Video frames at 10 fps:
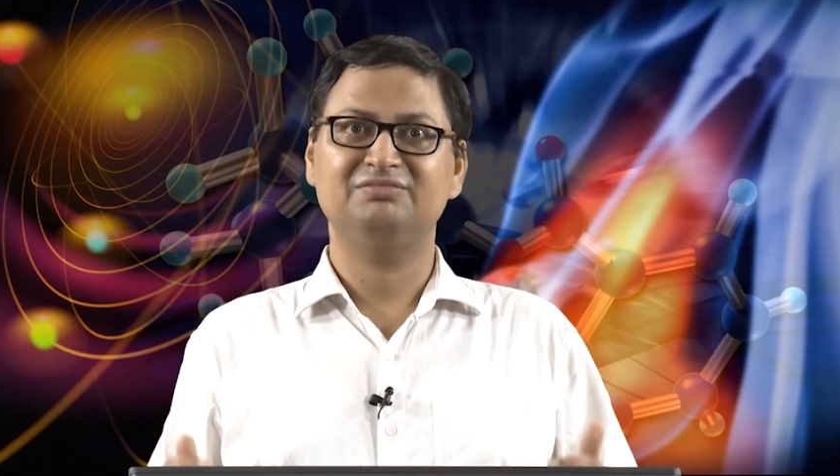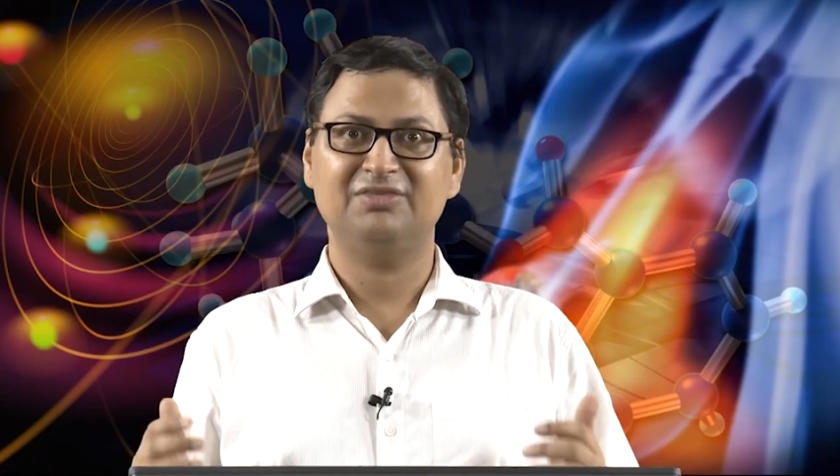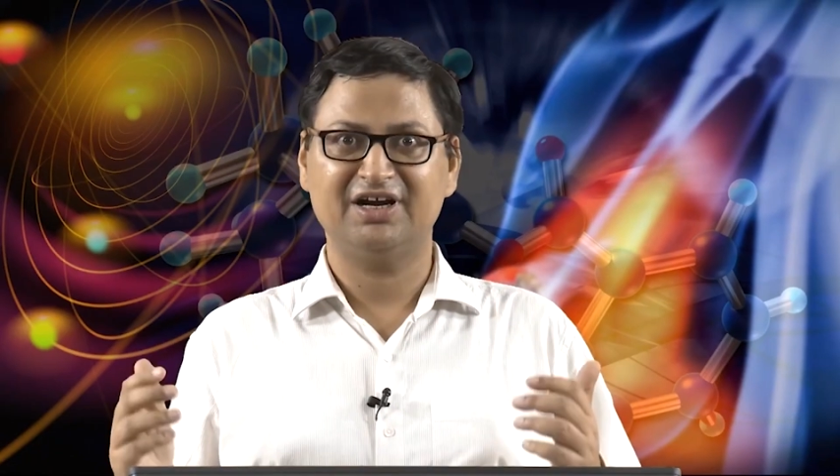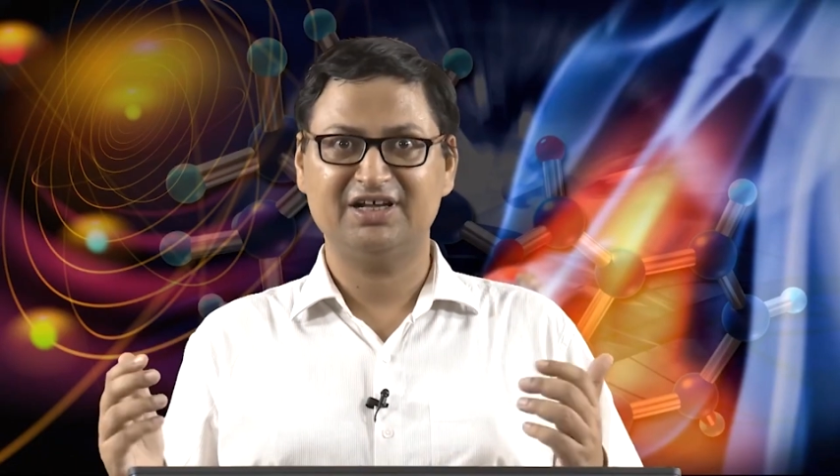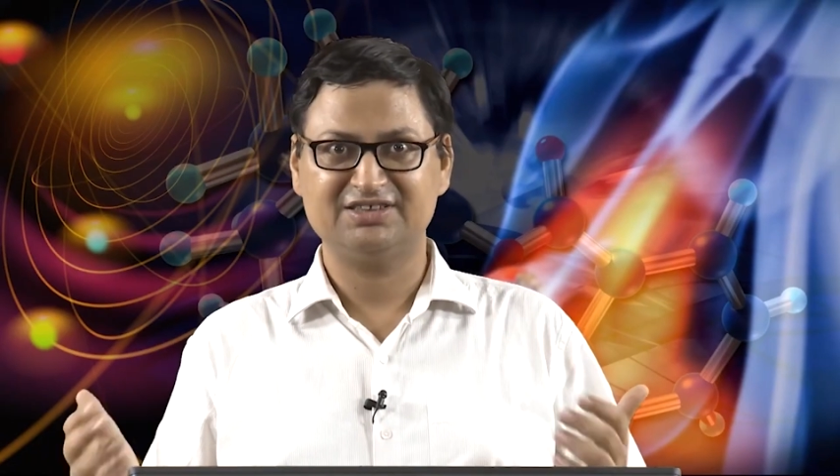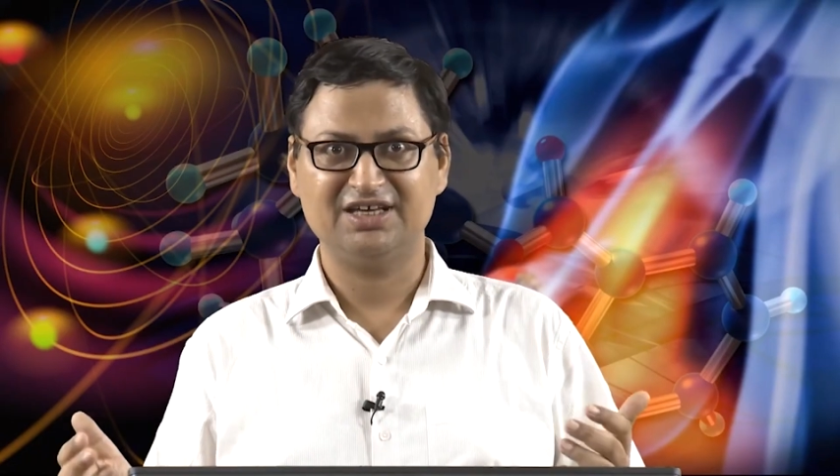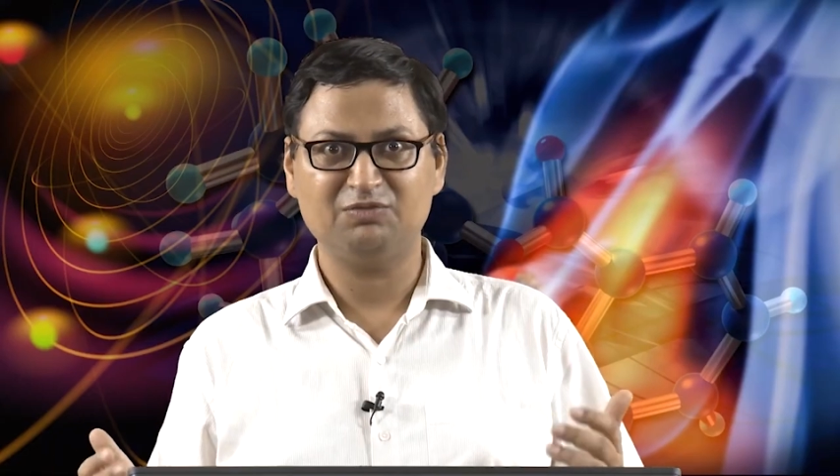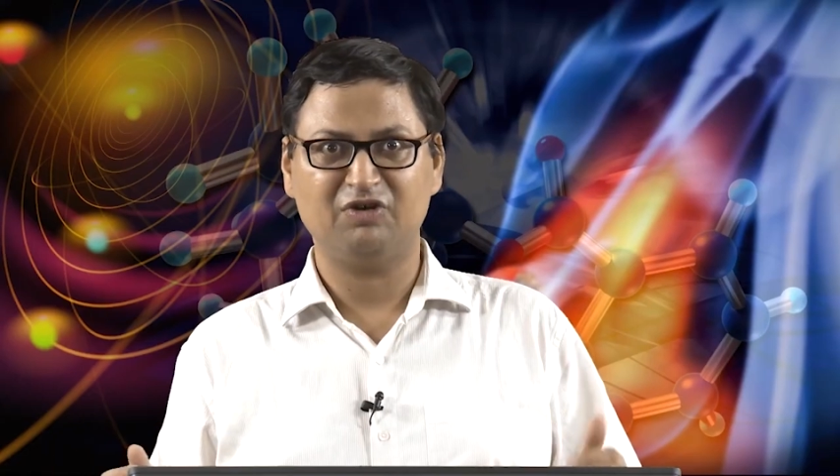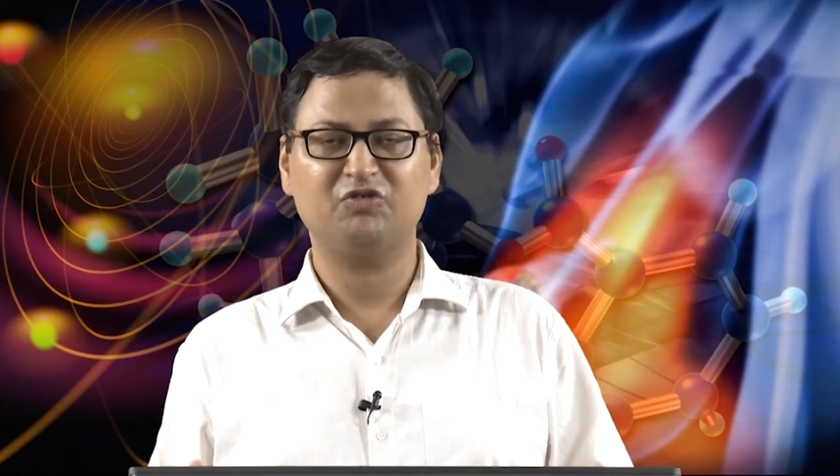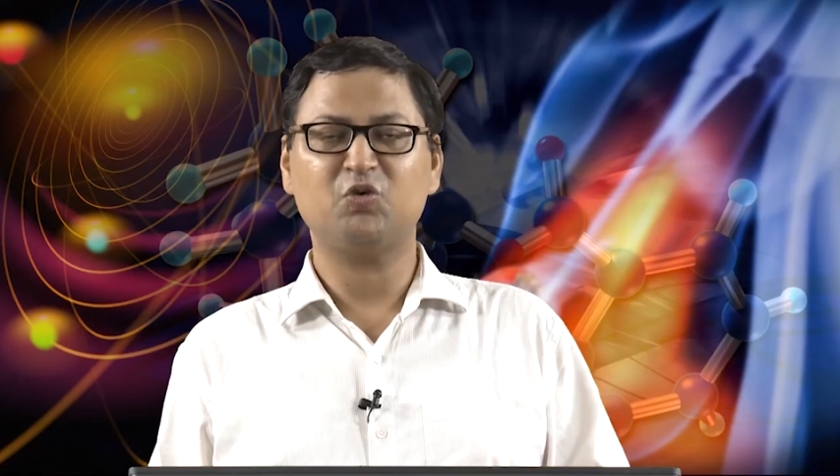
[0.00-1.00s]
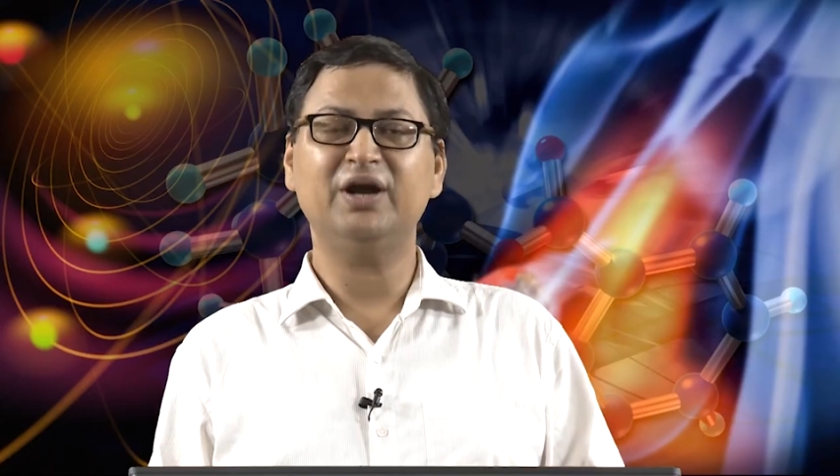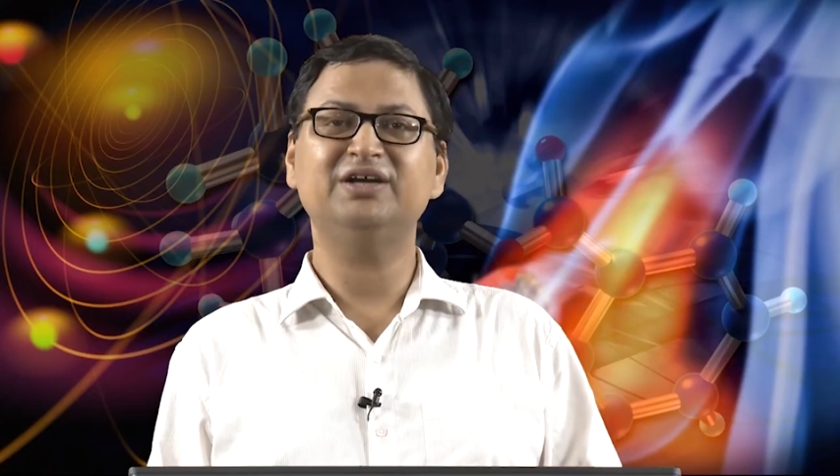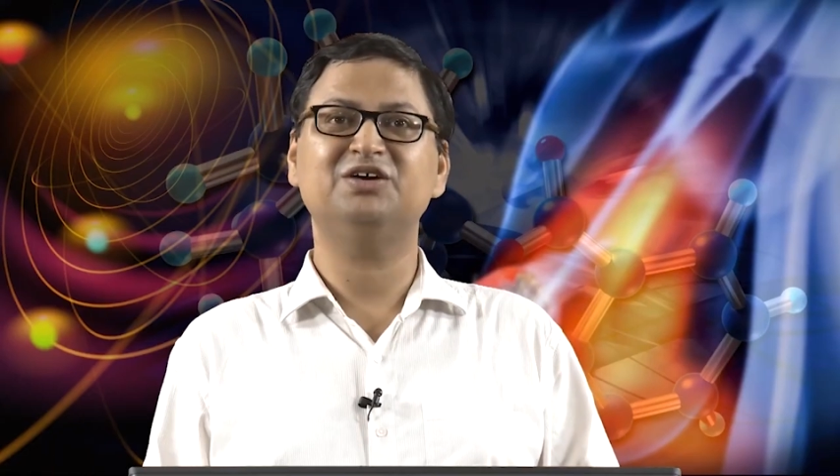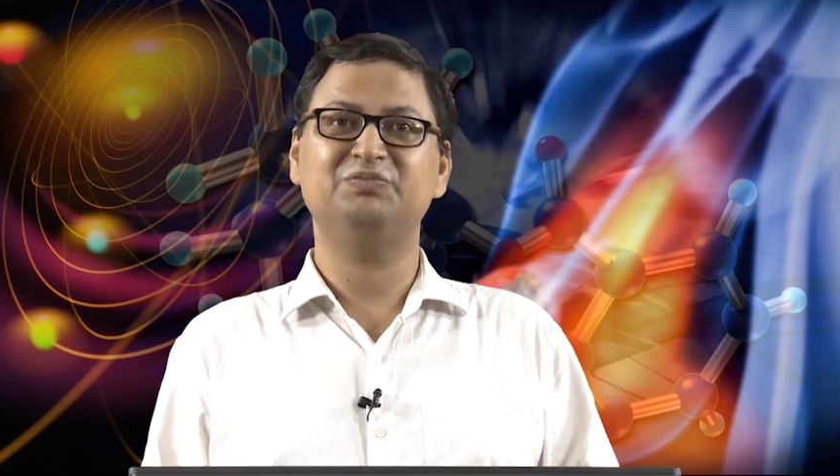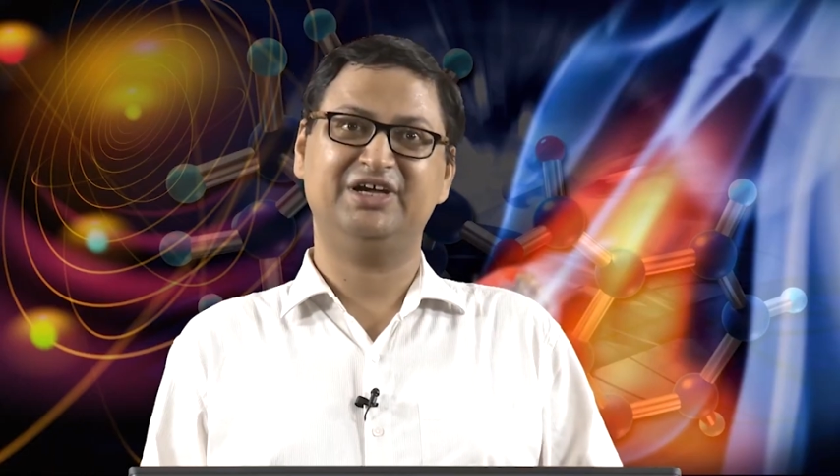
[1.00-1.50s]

a regime of quantum